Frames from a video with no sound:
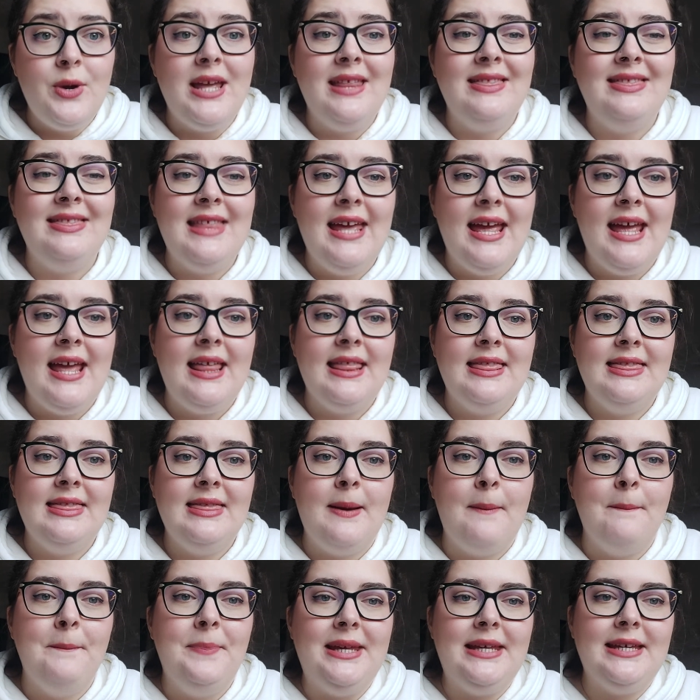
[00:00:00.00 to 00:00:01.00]
and then
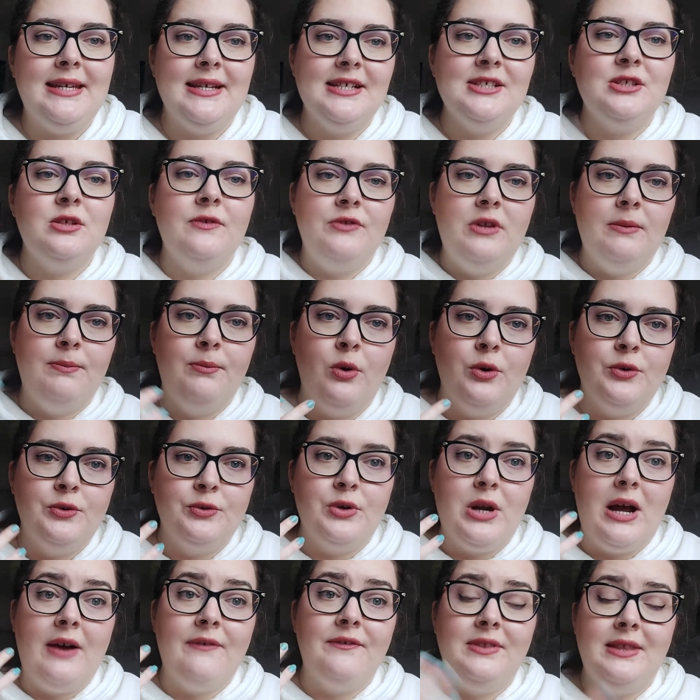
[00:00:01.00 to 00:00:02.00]
because of the bone graft,